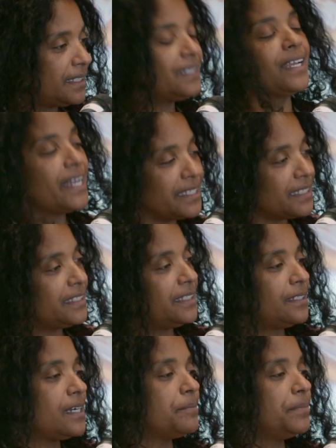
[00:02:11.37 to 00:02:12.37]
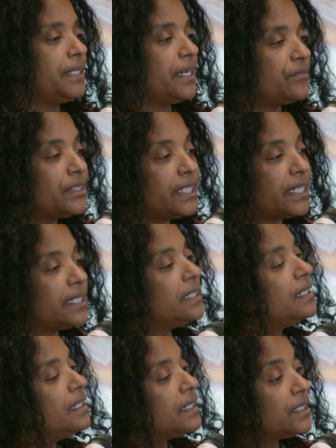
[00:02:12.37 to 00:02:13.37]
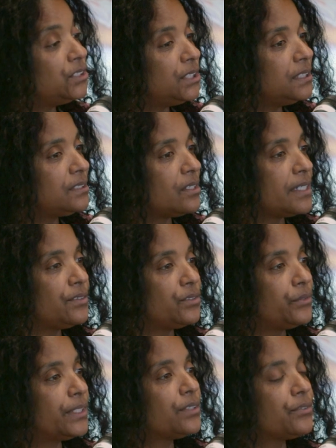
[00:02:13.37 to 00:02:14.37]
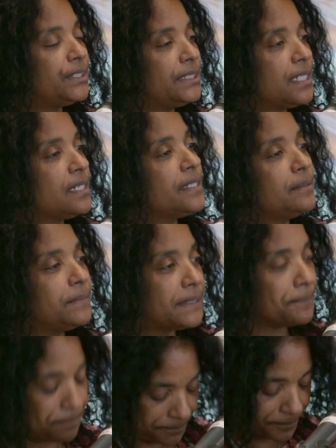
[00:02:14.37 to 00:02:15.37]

And I can get up every day because she's gone through it three times.